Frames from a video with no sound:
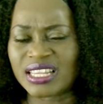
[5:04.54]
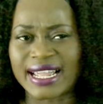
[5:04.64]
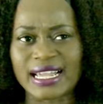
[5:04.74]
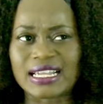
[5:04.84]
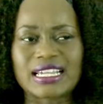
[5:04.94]

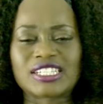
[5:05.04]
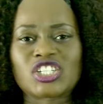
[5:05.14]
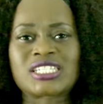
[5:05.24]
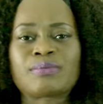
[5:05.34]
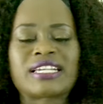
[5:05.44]
Like, it
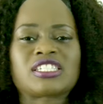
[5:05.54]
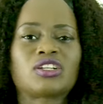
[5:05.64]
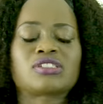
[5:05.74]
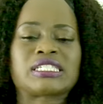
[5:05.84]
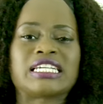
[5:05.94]
just makes
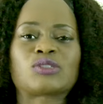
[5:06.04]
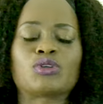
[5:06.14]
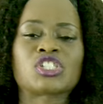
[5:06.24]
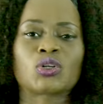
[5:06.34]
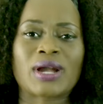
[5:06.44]
no sense
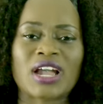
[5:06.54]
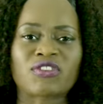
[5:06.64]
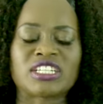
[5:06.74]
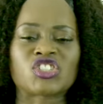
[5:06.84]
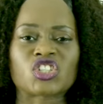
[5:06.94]

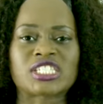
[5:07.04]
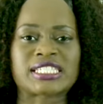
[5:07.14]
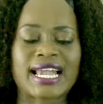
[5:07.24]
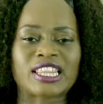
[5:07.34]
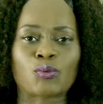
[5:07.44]
whatsoever, and it's just
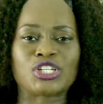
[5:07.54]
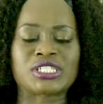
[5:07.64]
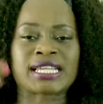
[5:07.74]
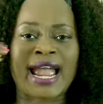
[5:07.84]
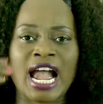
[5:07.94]
sad that we
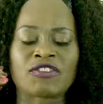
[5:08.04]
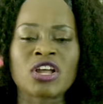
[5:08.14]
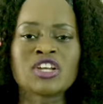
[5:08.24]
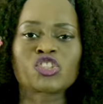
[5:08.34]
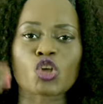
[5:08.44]
just have
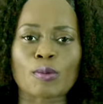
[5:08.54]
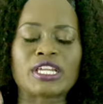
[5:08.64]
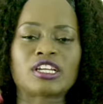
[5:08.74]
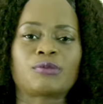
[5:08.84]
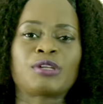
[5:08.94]
so
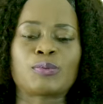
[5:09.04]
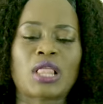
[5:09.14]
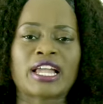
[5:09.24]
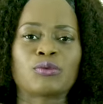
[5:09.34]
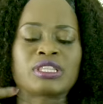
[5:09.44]
many young
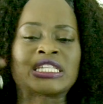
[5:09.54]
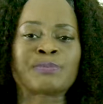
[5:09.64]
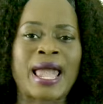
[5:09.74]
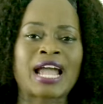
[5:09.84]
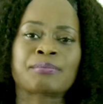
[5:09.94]
people out here with this
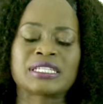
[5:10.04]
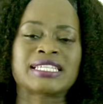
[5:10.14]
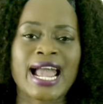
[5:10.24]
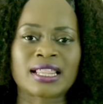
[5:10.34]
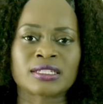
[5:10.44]
pack
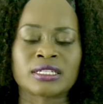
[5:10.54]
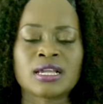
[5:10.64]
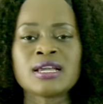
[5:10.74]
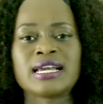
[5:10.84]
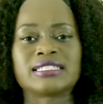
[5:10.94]
mentality.
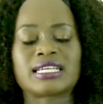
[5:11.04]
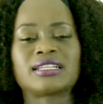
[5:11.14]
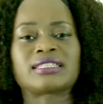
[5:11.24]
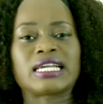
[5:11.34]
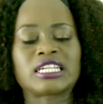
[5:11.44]
Instead
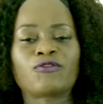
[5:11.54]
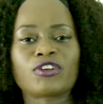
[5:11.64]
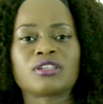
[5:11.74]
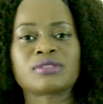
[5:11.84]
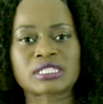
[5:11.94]
of thinking
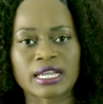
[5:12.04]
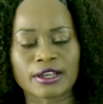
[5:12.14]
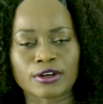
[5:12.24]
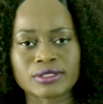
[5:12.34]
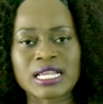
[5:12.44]
for
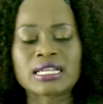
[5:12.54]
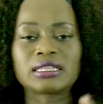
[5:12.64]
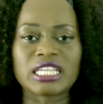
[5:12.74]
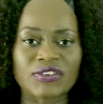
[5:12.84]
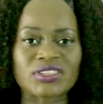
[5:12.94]
themselves,
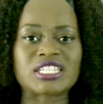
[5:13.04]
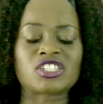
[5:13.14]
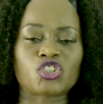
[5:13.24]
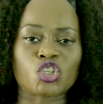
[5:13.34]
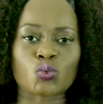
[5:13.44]
leaving the
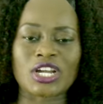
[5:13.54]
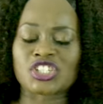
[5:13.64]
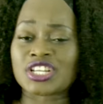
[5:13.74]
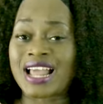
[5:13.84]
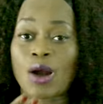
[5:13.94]

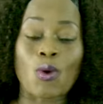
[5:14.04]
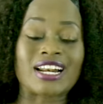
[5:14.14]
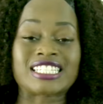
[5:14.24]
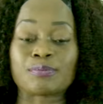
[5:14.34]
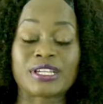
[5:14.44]
situation, not
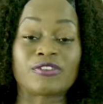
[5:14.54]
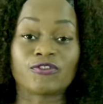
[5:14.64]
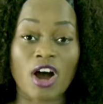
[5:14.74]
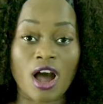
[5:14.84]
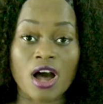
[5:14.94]
wanting to be
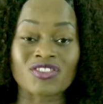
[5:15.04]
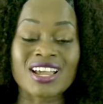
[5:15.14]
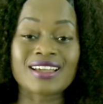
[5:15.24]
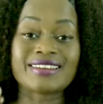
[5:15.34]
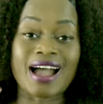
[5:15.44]

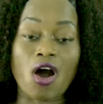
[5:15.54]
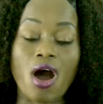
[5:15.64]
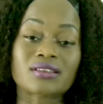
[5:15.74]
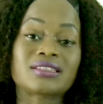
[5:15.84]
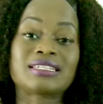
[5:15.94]
involved, now
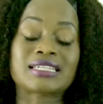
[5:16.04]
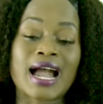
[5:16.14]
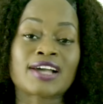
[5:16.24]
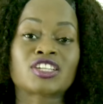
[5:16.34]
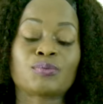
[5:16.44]
all of these
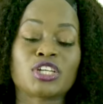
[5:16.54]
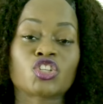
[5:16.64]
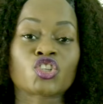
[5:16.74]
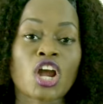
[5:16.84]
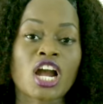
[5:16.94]
guys are
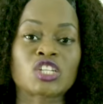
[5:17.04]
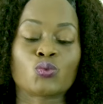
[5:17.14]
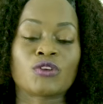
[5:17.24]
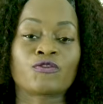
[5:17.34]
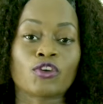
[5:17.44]
being
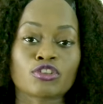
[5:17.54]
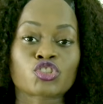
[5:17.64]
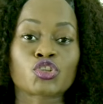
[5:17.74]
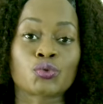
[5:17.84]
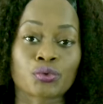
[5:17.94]
charged with
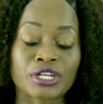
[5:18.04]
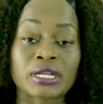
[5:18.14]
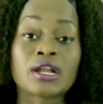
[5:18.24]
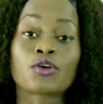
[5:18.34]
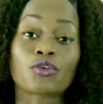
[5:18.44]

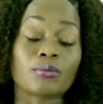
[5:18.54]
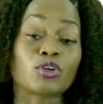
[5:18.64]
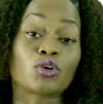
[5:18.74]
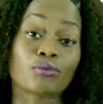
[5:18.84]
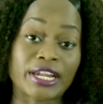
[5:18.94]
first-degree
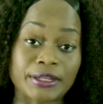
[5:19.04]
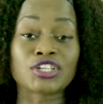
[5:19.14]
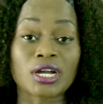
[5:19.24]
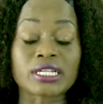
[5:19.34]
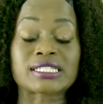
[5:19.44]
criminal rape.
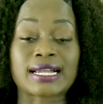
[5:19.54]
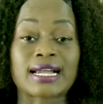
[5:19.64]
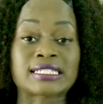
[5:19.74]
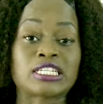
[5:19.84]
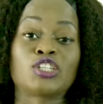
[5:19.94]
Youngest, like
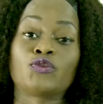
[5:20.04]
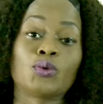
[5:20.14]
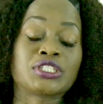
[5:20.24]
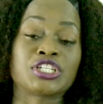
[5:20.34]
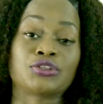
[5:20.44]
I said, is
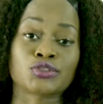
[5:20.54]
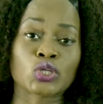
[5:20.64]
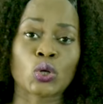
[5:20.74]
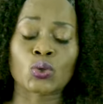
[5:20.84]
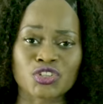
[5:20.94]
14 years old.